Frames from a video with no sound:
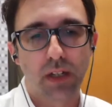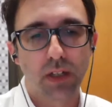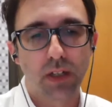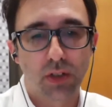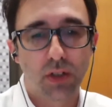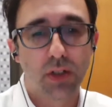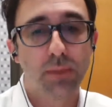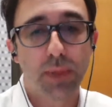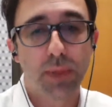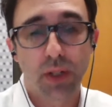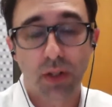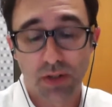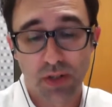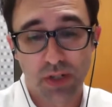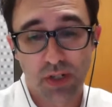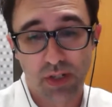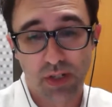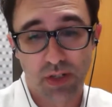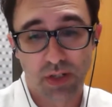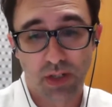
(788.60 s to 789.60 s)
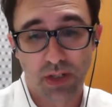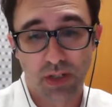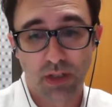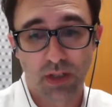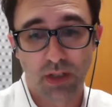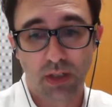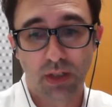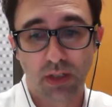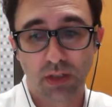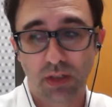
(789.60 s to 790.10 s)
It could be artistic.
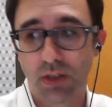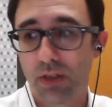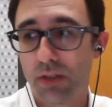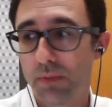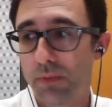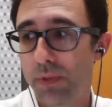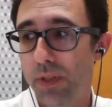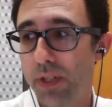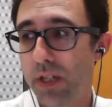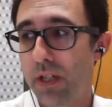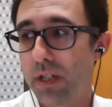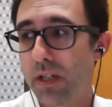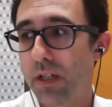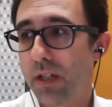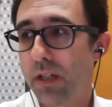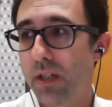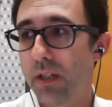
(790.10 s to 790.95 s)
It could be.